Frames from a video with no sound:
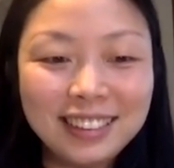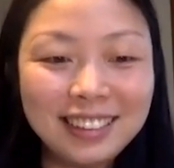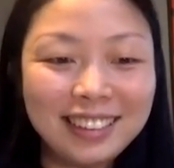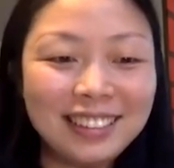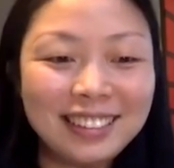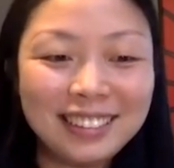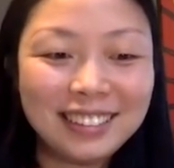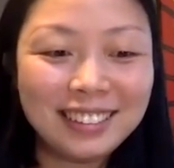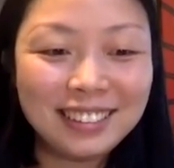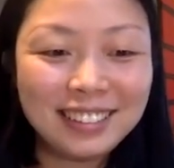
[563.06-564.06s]

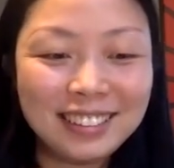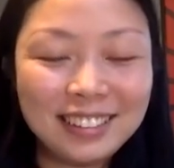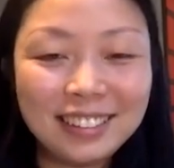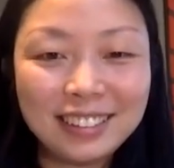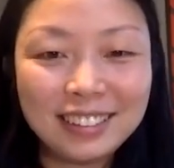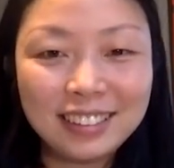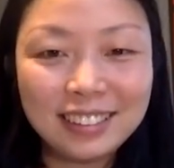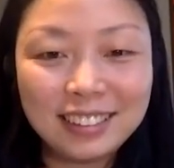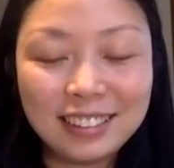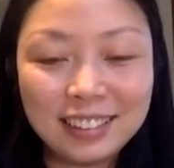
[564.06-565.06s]

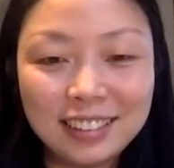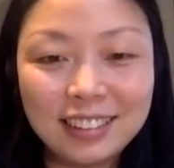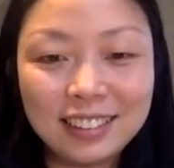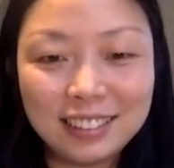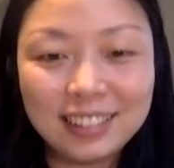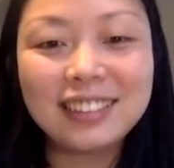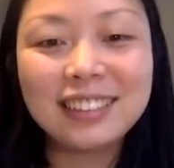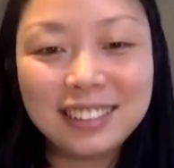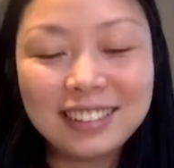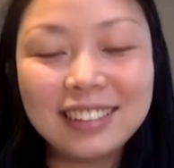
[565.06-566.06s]

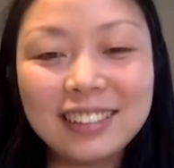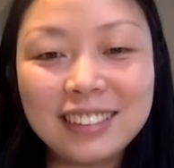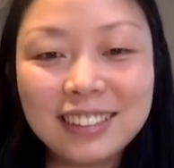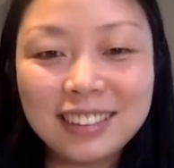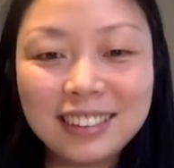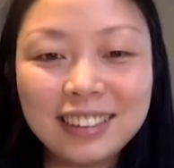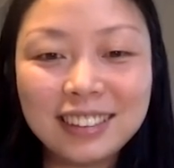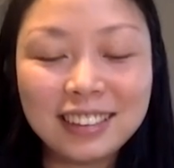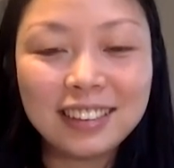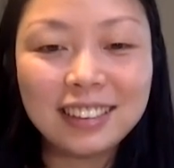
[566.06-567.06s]

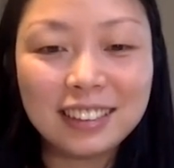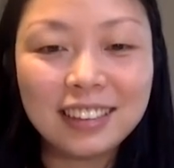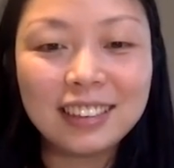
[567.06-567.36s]
This person isn't speaking.